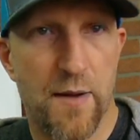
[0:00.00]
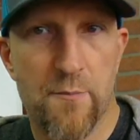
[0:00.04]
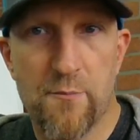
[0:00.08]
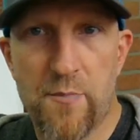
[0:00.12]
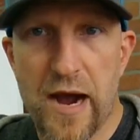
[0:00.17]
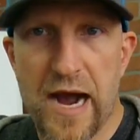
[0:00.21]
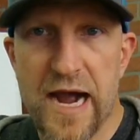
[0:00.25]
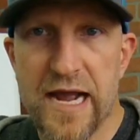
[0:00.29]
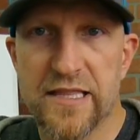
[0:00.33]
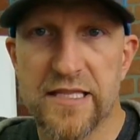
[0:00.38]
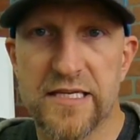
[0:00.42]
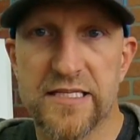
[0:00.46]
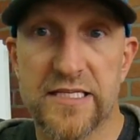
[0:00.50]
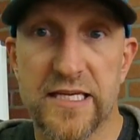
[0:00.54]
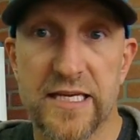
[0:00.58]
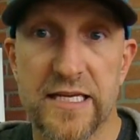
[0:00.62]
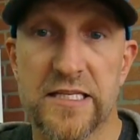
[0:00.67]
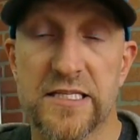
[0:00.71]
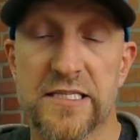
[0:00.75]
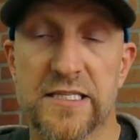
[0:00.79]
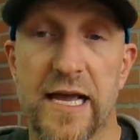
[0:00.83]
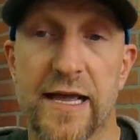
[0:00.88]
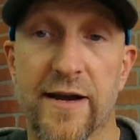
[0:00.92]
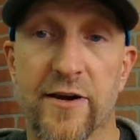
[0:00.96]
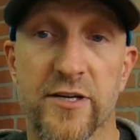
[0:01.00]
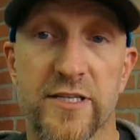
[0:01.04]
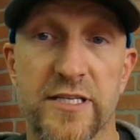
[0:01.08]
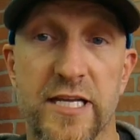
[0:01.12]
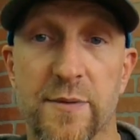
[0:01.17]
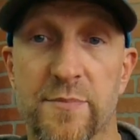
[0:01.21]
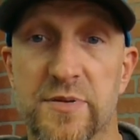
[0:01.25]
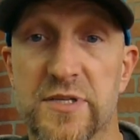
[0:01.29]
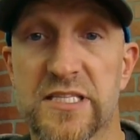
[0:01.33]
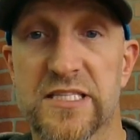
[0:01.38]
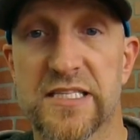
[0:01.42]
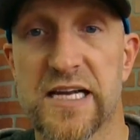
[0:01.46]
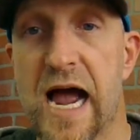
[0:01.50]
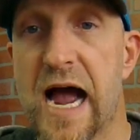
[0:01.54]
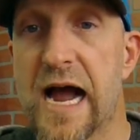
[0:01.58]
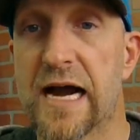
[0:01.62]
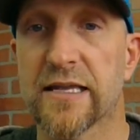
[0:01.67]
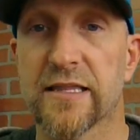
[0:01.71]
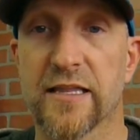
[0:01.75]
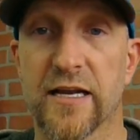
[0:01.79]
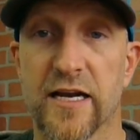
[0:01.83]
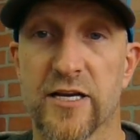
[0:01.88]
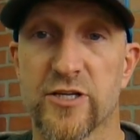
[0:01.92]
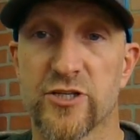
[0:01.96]
buy this insider tip
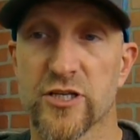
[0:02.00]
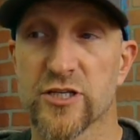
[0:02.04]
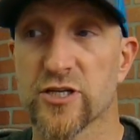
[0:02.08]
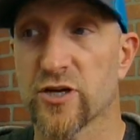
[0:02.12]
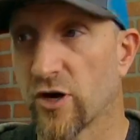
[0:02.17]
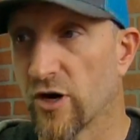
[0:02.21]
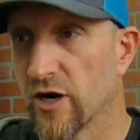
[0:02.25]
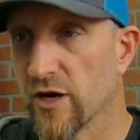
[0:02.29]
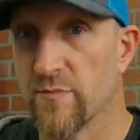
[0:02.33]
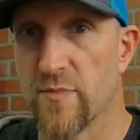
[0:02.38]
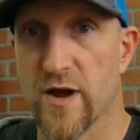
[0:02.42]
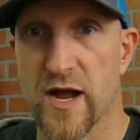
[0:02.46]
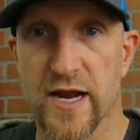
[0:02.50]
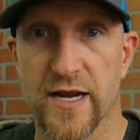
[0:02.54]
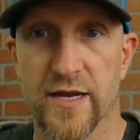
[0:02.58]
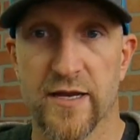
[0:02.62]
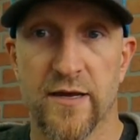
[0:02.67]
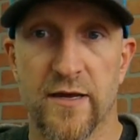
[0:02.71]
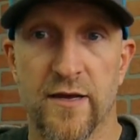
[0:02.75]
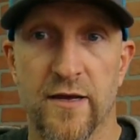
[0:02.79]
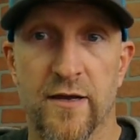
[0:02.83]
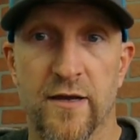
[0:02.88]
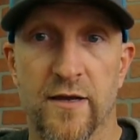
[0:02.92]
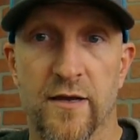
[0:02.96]
stock that I just heard my